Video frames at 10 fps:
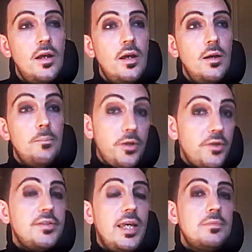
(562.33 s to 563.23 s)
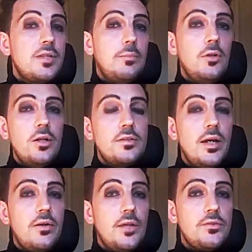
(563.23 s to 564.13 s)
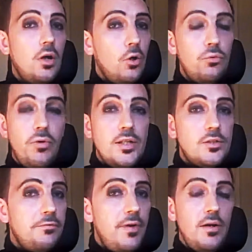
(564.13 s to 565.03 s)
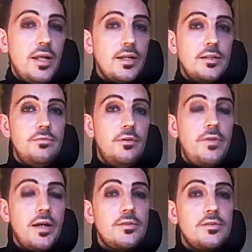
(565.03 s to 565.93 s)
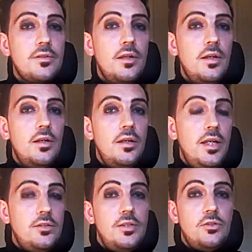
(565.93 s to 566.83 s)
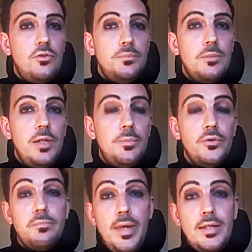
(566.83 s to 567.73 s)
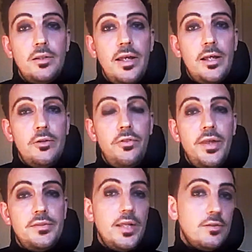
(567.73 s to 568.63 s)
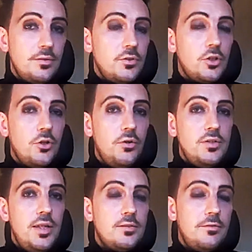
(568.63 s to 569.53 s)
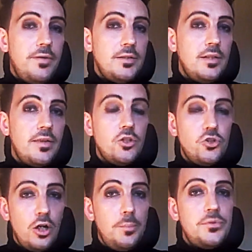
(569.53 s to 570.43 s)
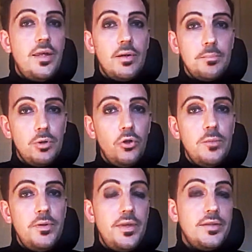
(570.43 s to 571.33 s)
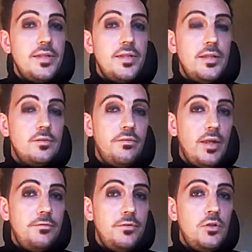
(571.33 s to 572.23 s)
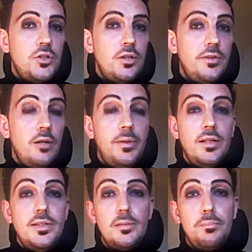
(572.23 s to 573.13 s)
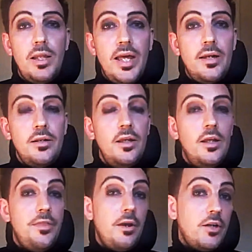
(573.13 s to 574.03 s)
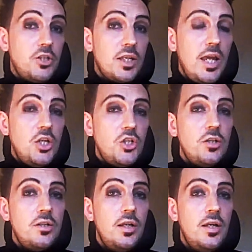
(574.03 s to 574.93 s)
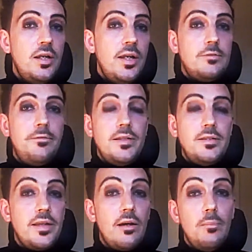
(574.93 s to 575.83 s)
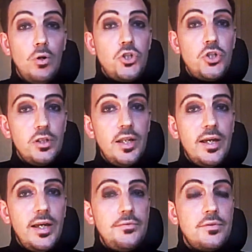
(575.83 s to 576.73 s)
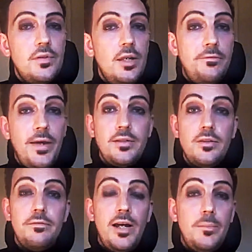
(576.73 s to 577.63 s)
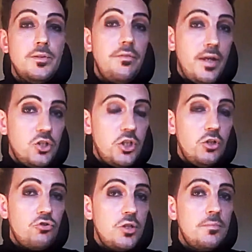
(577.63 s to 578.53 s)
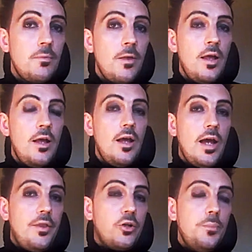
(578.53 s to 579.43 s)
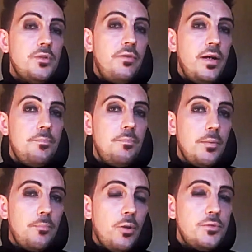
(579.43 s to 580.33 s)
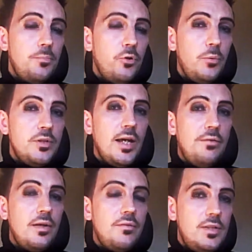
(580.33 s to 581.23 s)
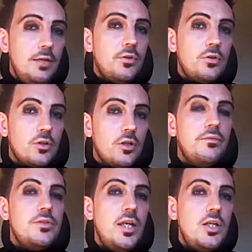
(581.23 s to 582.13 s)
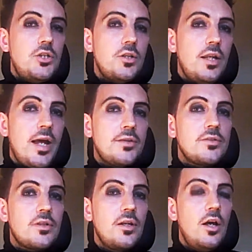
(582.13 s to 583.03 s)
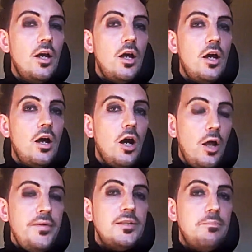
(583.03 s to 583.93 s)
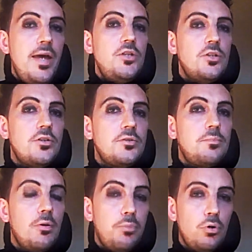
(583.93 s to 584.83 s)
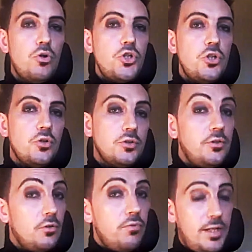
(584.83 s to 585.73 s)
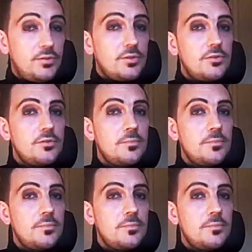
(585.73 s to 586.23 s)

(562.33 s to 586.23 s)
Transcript: But at the same time, lockdown has a whole range of very negative effects. It's disrupting people's mental health, their sense of security. It's affecting their jobs, their employment, their sense of their future, their ability to plan, their education. It's affecting their emotional lives. It affects the development of their children. And there comes a point when you have to have a difficult conversation and ask, are these measures proportional to the risks?